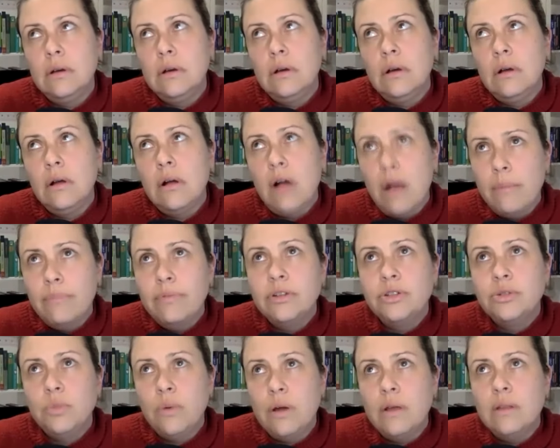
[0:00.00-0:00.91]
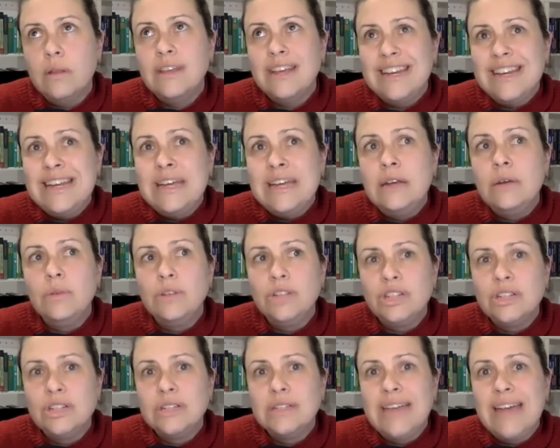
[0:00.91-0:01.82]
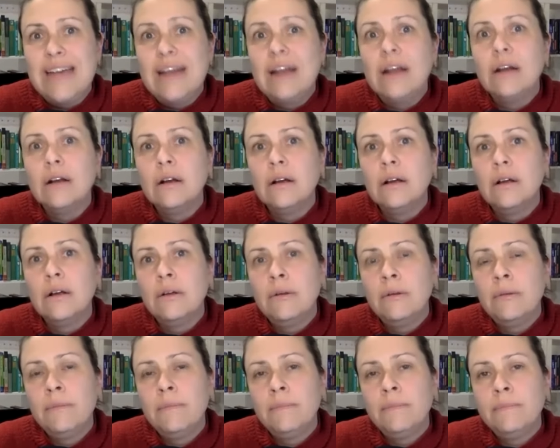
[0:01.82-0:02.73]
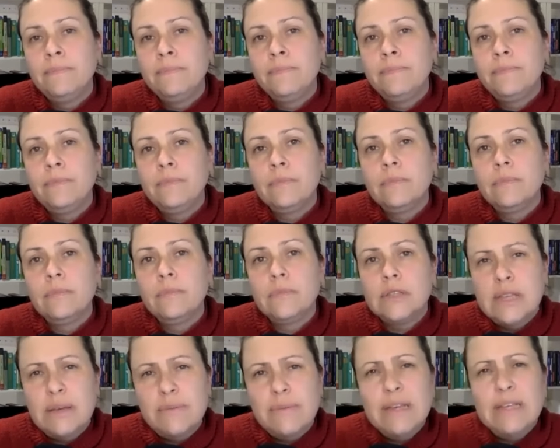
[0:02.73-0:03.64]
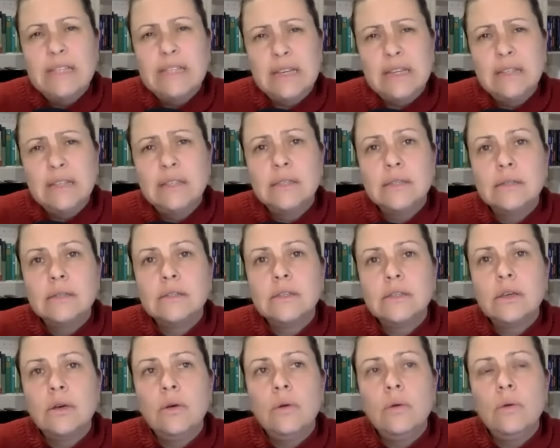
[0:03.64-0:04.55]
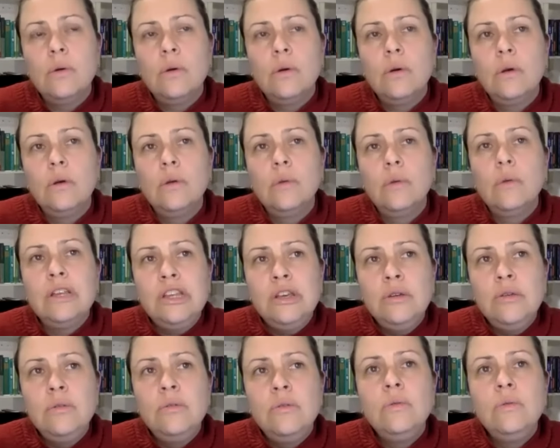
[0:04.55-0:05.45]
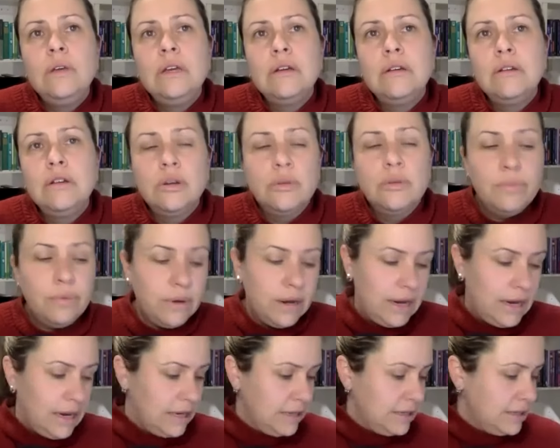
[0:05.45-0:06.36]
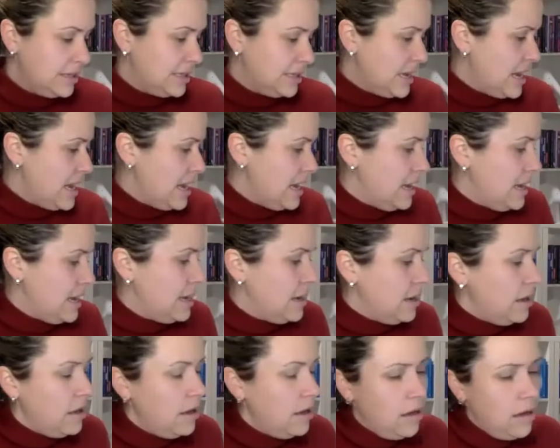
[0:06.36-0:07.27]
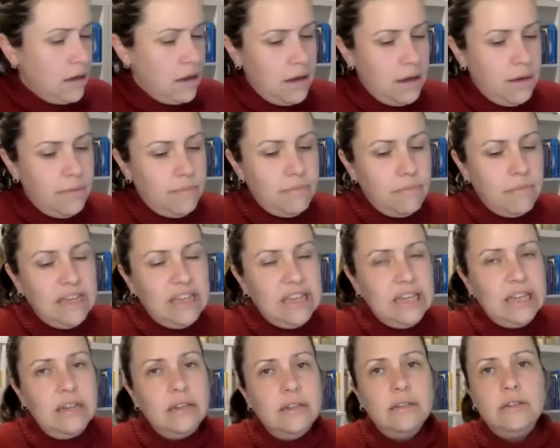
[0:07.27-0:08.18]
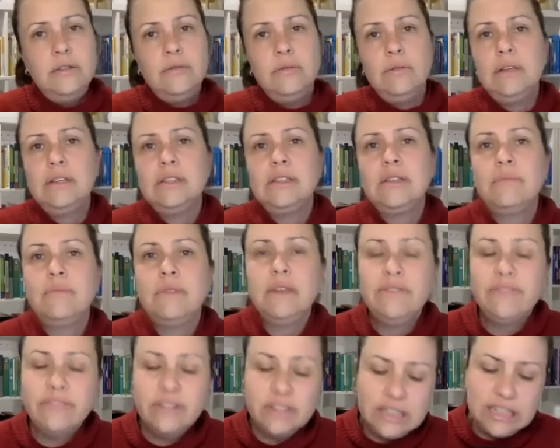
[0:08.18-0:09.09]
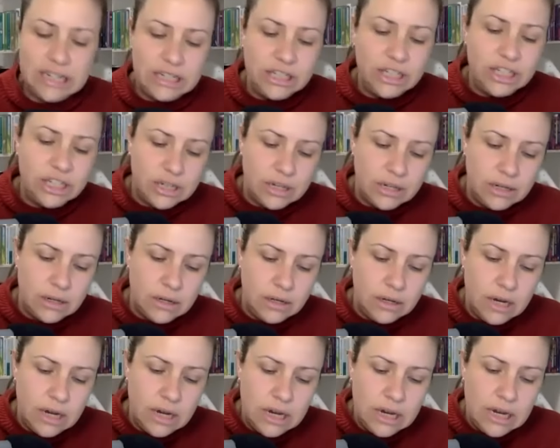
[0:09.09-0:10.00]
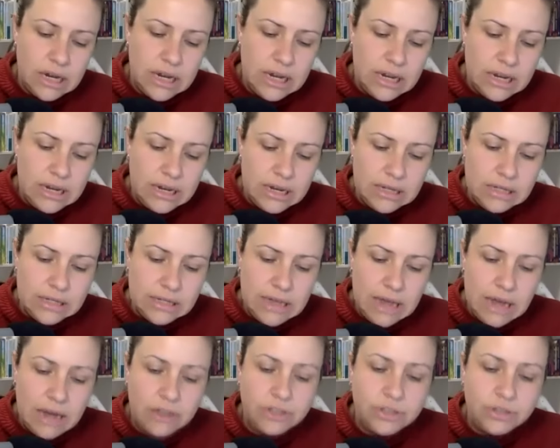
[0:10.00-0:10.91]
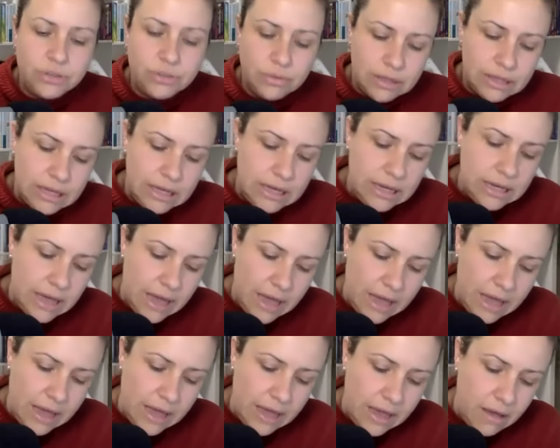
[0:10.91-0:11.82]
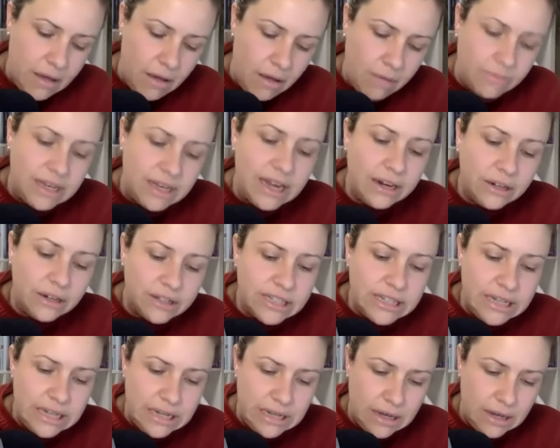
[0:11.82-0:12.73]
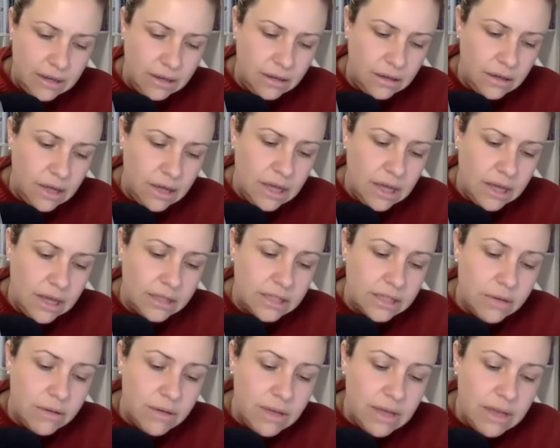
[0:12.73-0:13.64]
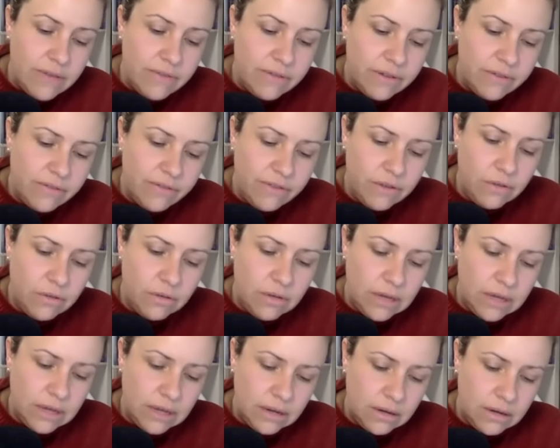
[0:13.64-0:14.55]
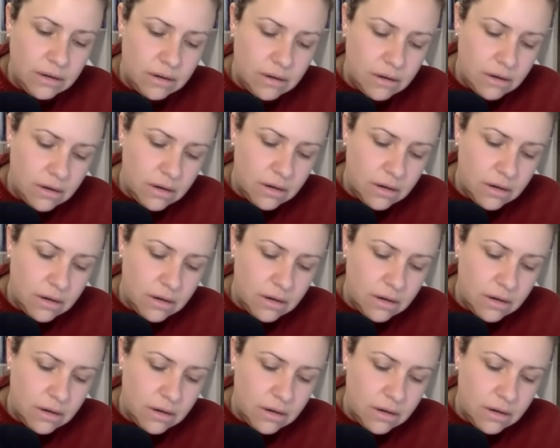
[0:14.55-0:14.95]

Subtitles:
accomplish what they need, which is care. Does that make sense? So when you hear your brain say, my kid is doing something for attention, it is actually I'm care seeking. And so even if you can